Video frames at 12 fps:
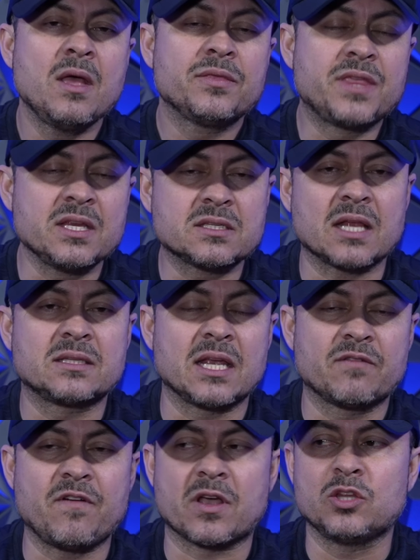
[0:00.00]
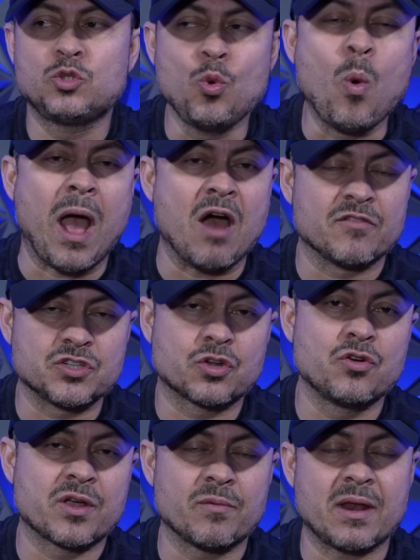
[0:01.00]
Things that take fucking 2 hours of
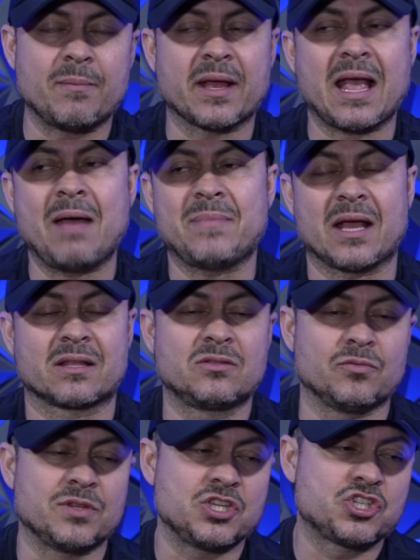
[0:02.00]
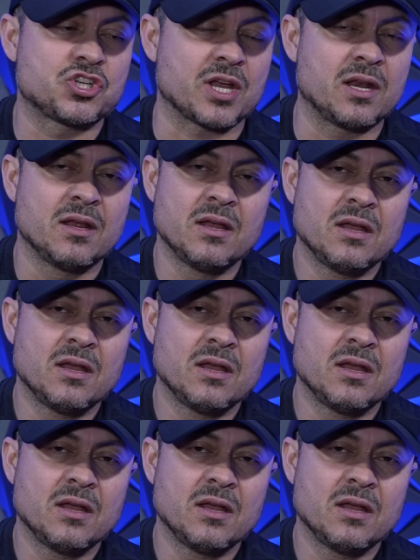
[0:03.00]
cooking when I'm like, I'm not doing this shit.